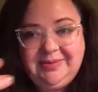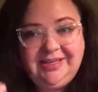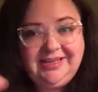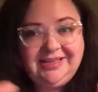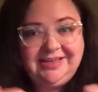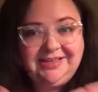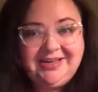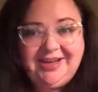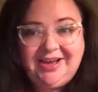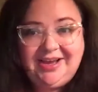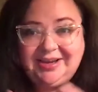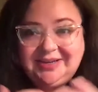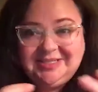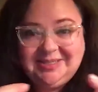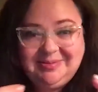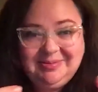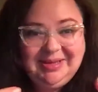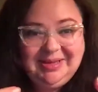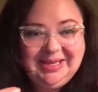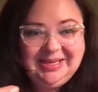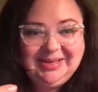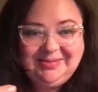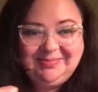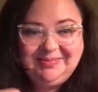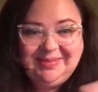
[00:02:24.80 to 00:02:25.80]
and talked to
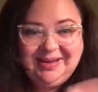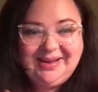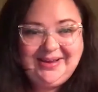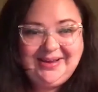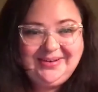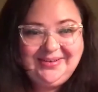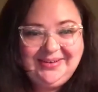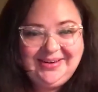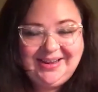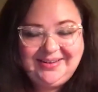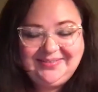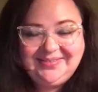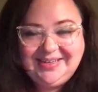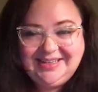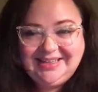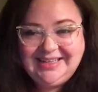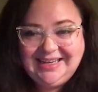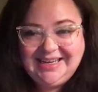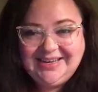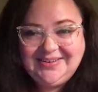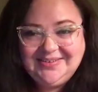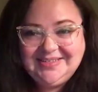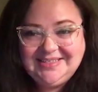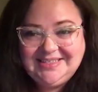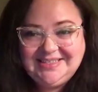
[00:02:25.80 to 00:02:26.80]
me about everything
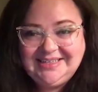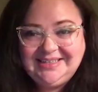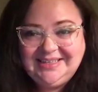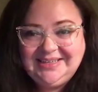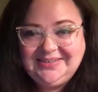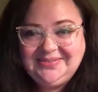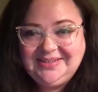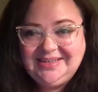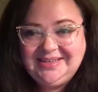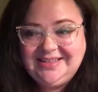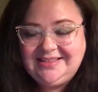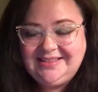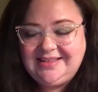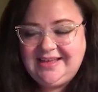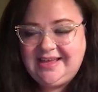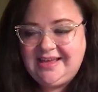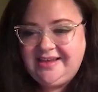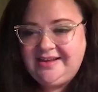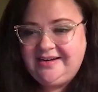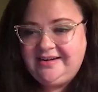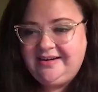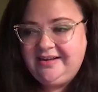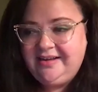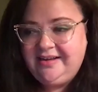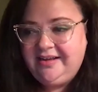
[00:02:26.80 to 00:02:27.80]
I was dealing with
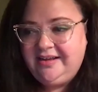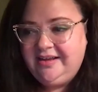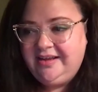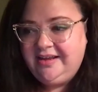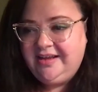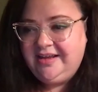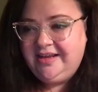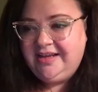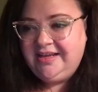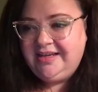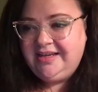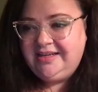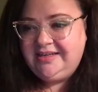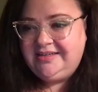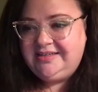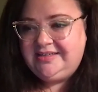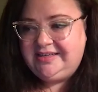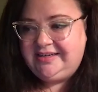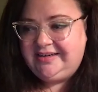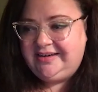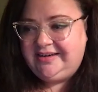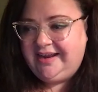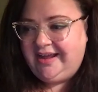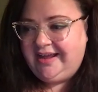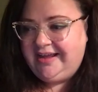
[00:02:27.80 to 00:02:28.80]
and
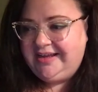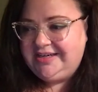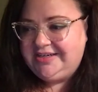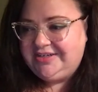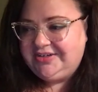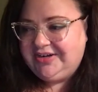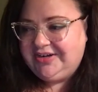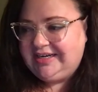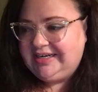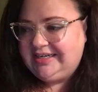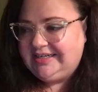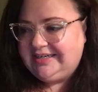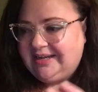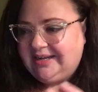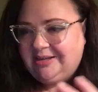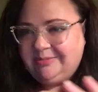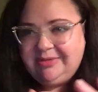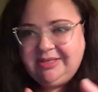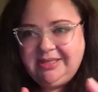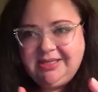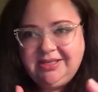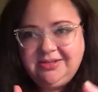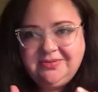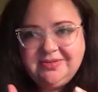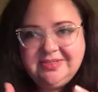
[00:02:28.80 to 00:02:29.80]
did not try to tell
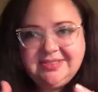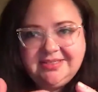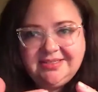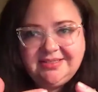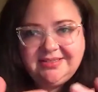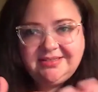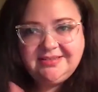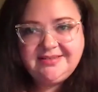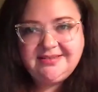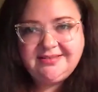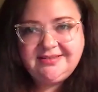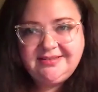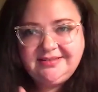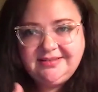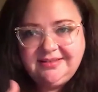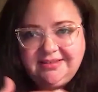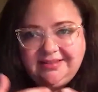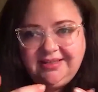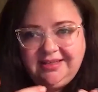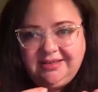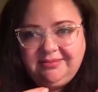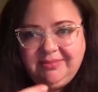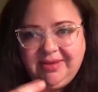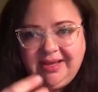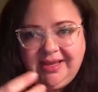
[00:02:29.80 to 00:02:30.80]
me it was
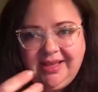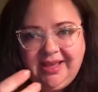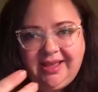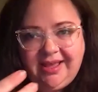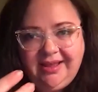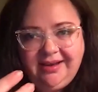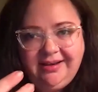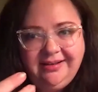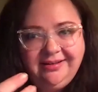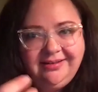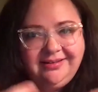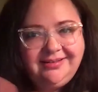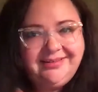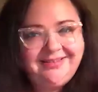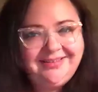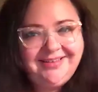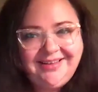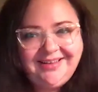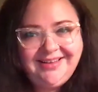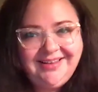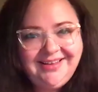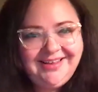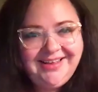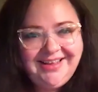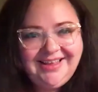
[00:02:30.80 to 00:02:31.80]
in my head.
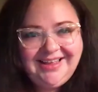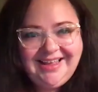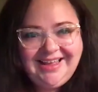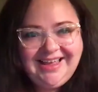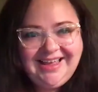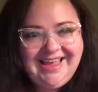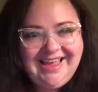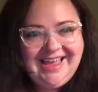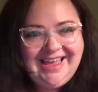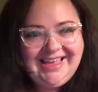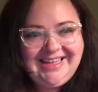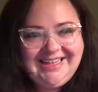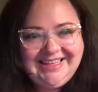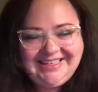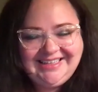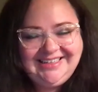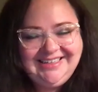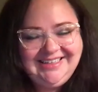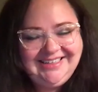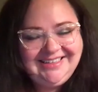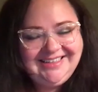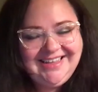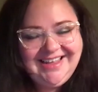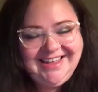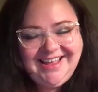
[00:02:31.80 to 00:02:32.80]

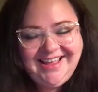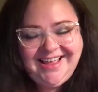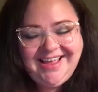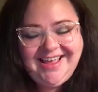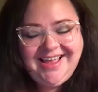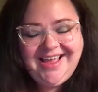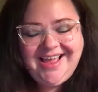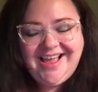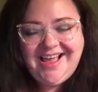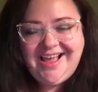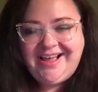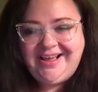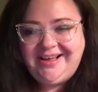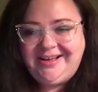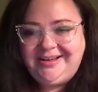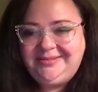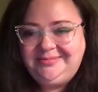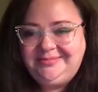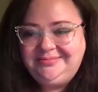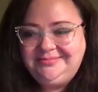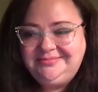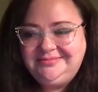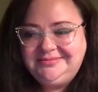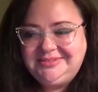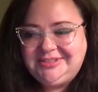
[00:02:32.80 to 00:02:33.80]
And
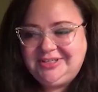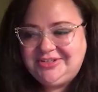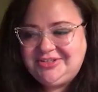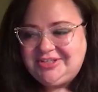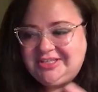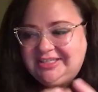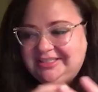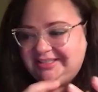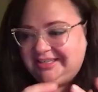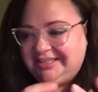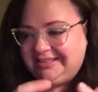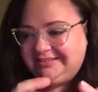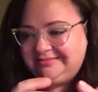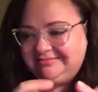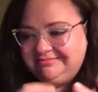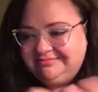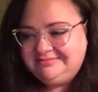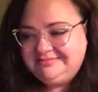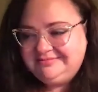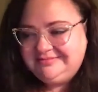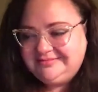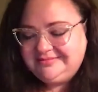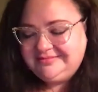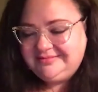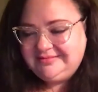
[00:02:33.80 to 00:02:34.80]
so she,
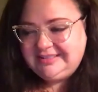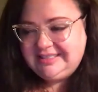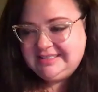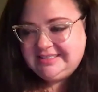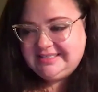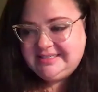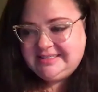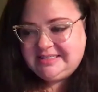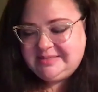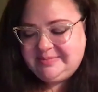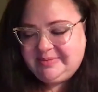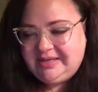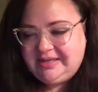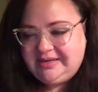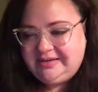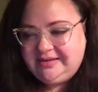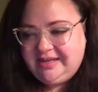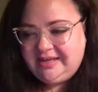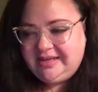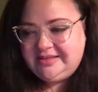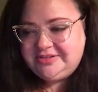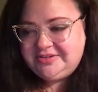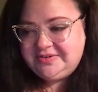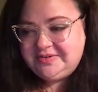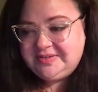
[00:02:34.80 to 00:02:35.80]
listened to me
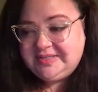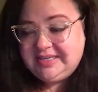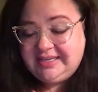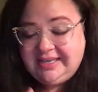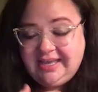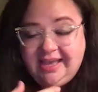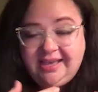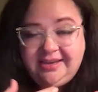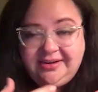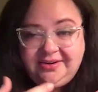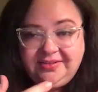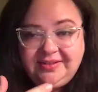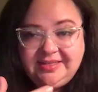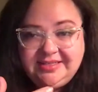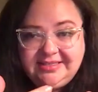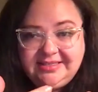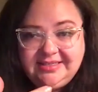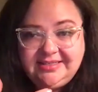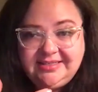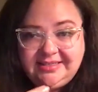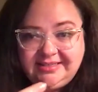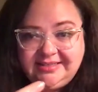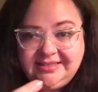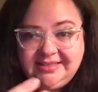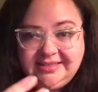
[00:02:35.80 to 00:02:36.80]
and she was like, yeah, no, this is
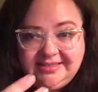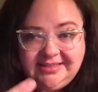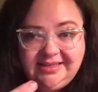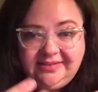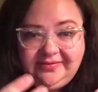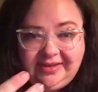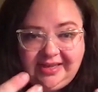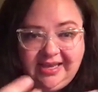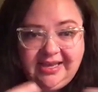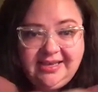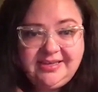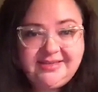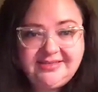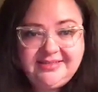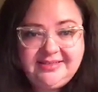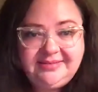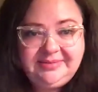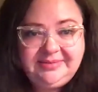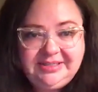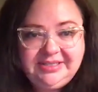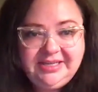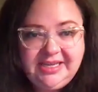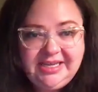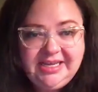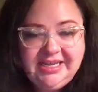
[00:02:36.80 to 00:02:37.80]
CVS. I
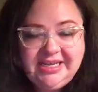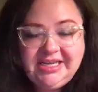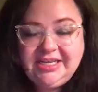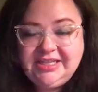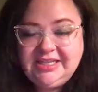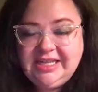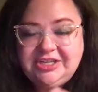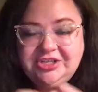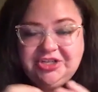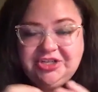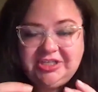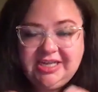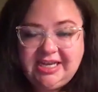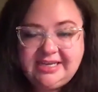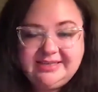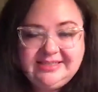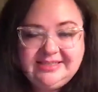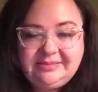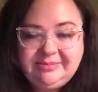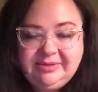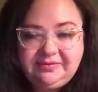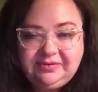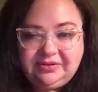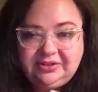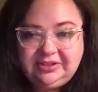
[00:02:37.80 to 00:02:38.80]
mean, then she tested
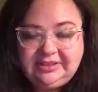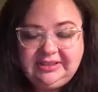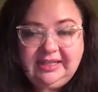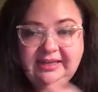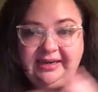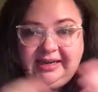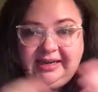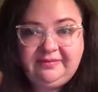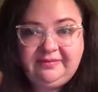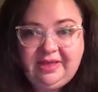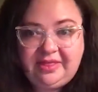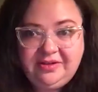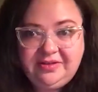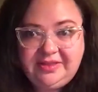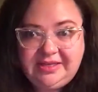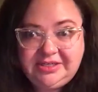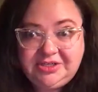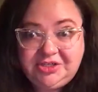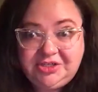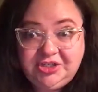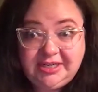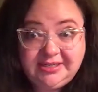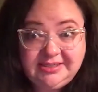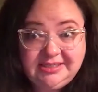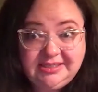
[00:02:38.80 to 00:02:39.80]
me for a litany things
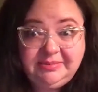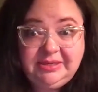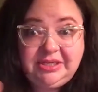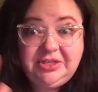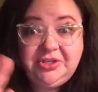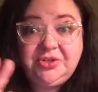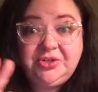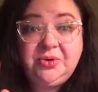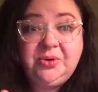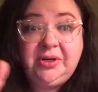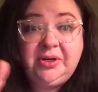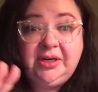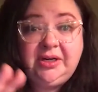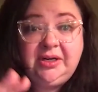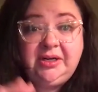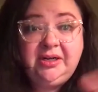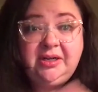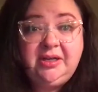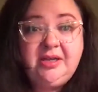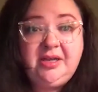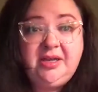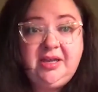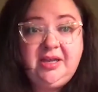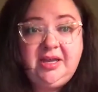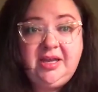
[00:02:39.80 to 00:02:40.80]
just to be sure.
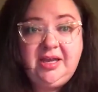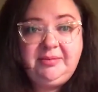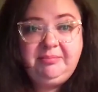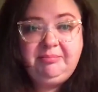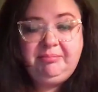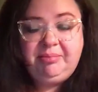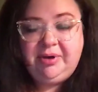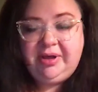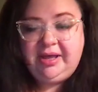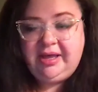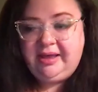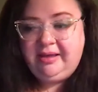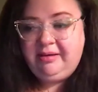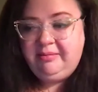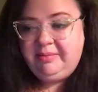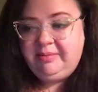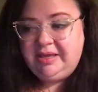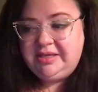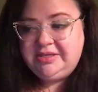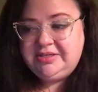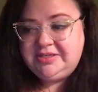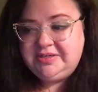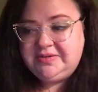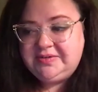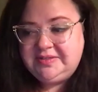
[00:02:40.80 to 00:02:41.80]

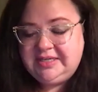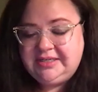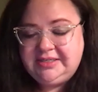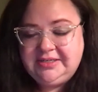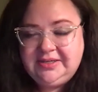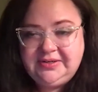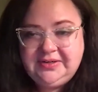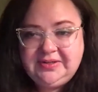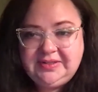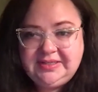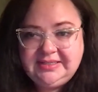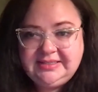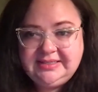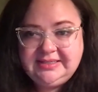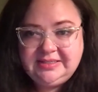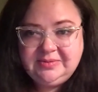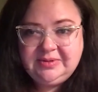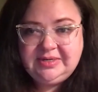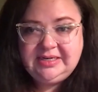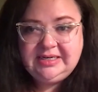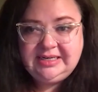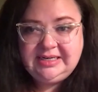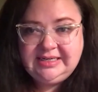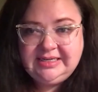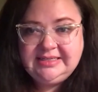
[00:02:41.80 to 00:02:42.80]
But she was like, no, this is what
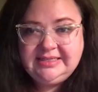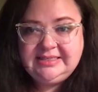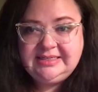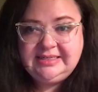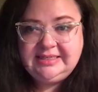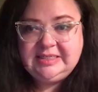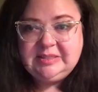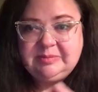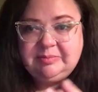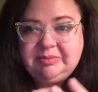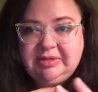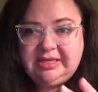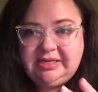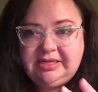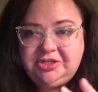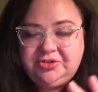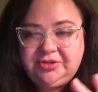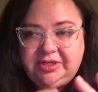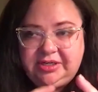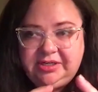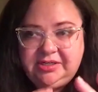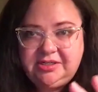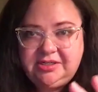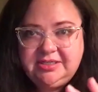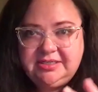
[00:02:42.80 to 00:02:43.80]
it is, and explained
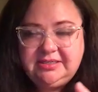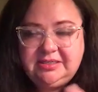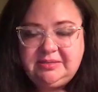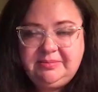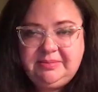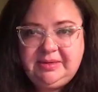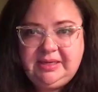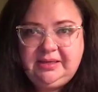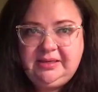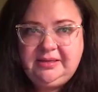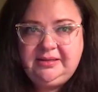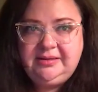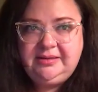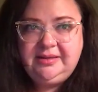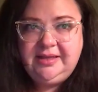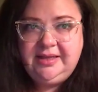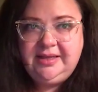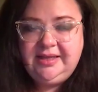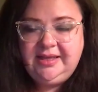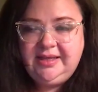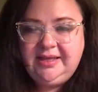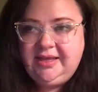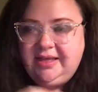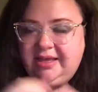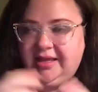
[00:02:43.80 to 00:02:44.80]
triggers to me. And
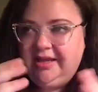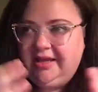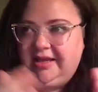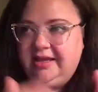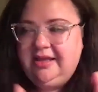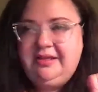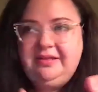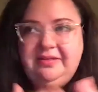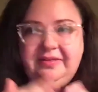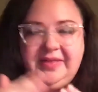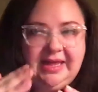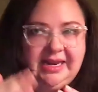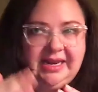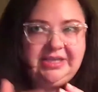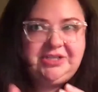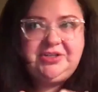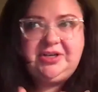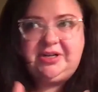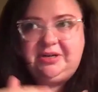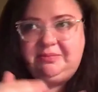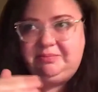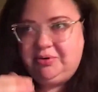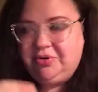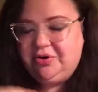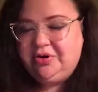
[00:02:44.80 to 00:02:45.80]
then I
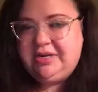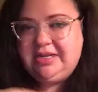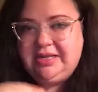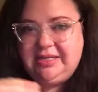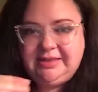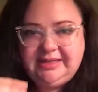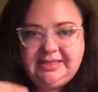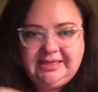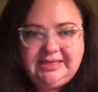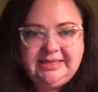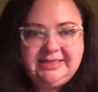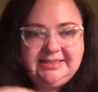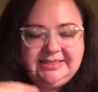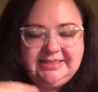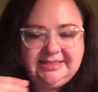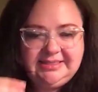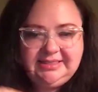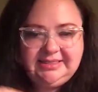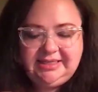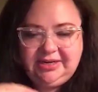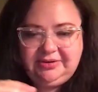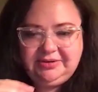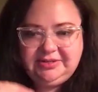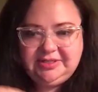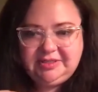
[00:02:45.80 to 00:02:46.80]
started putting things,
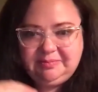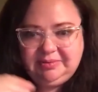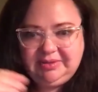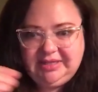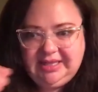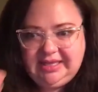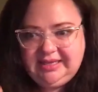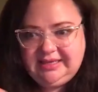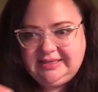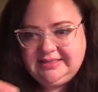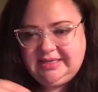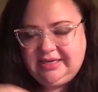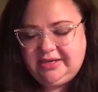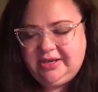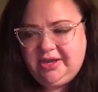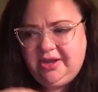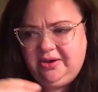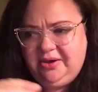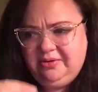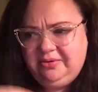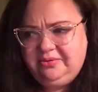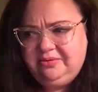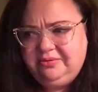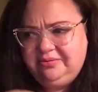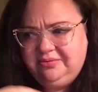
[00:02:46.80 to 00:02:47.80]
into place like,
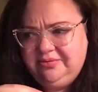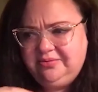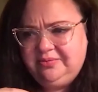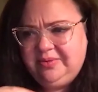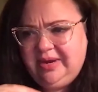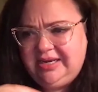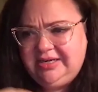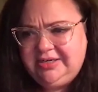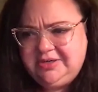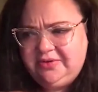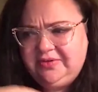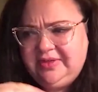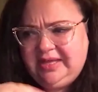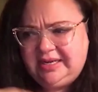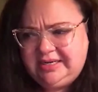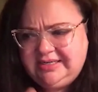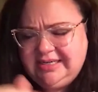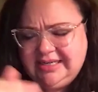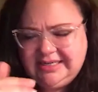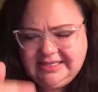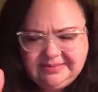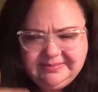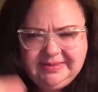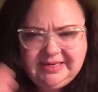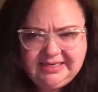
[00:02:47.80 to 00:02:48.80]
oh, right, no, that
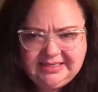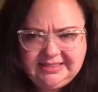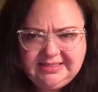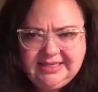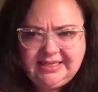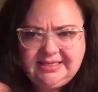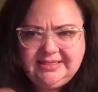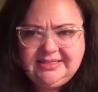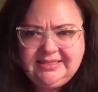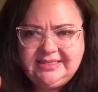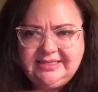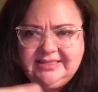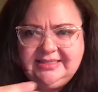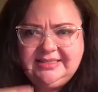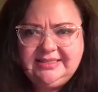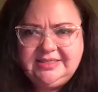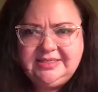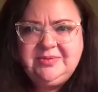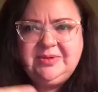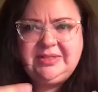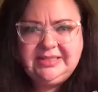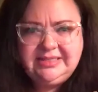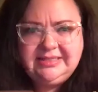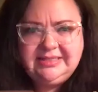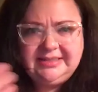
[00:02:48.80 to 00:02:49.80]
does make sense. This is
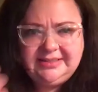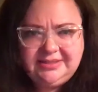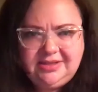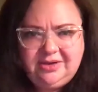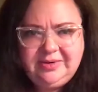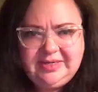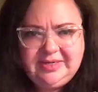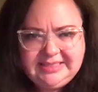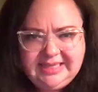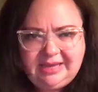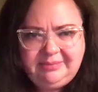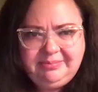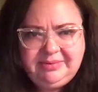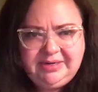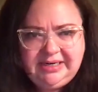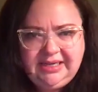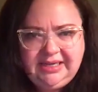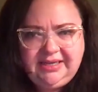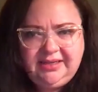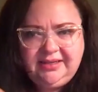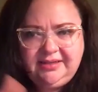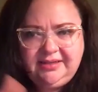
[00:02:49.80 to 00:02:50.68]
when this is always happening.